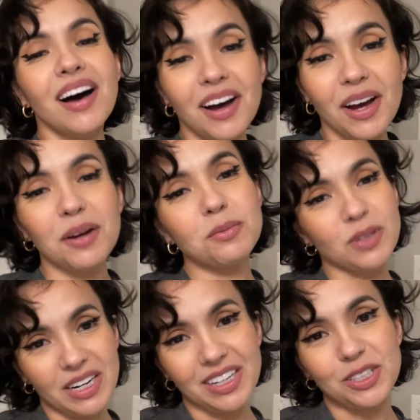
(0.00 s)
I'm
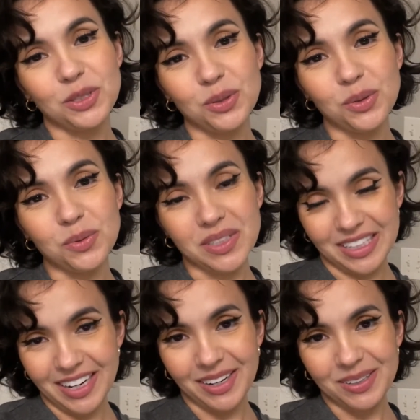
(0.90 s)
ready to
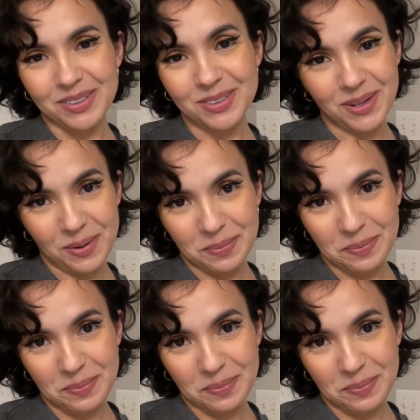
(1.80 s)
retire. So